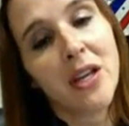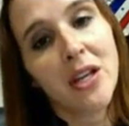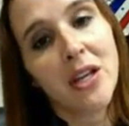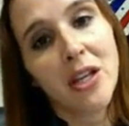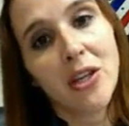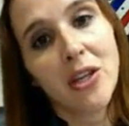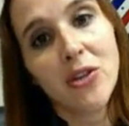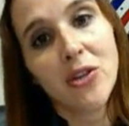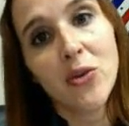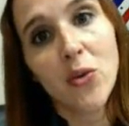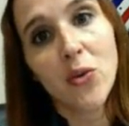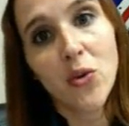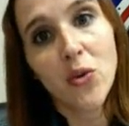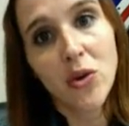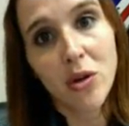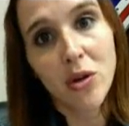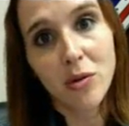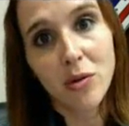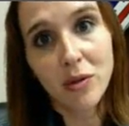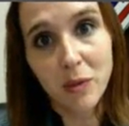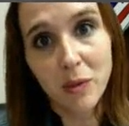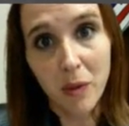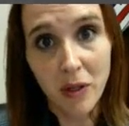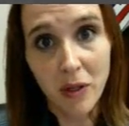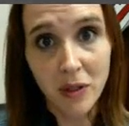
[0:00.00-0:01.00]
your
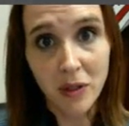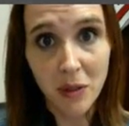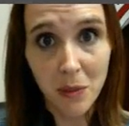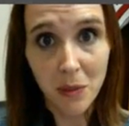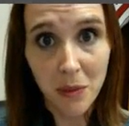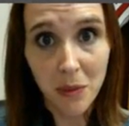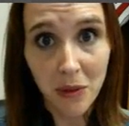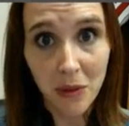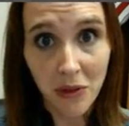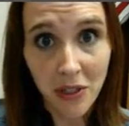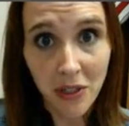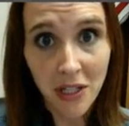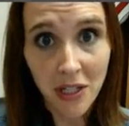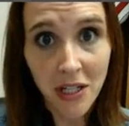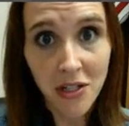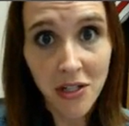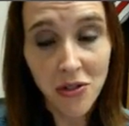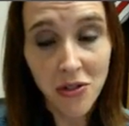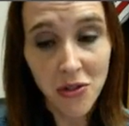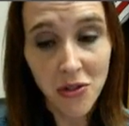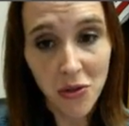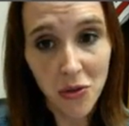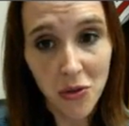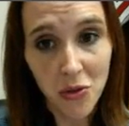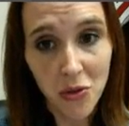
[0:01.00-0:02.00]
responsibility
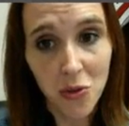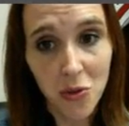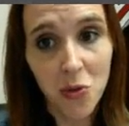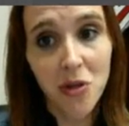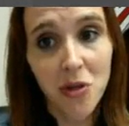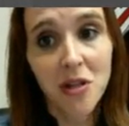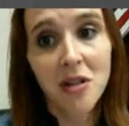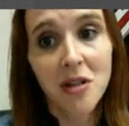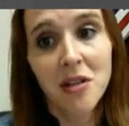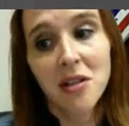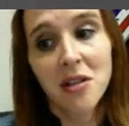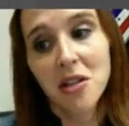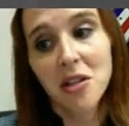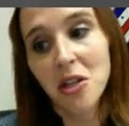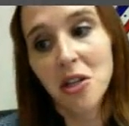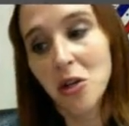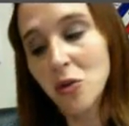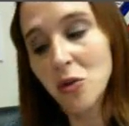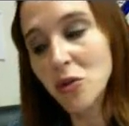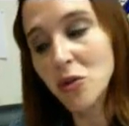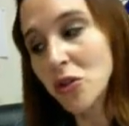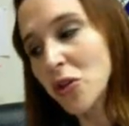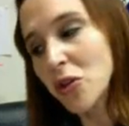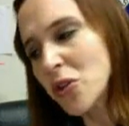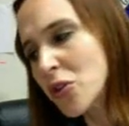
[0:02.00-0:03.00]
to,
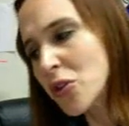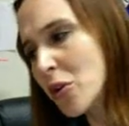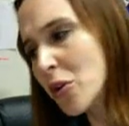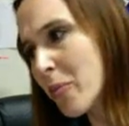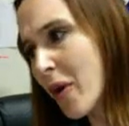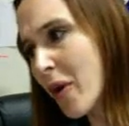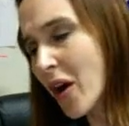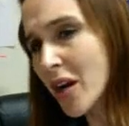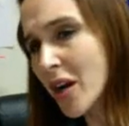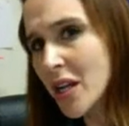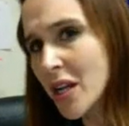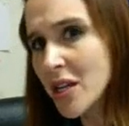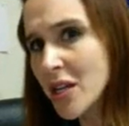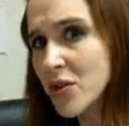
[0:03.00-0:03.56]
turn your body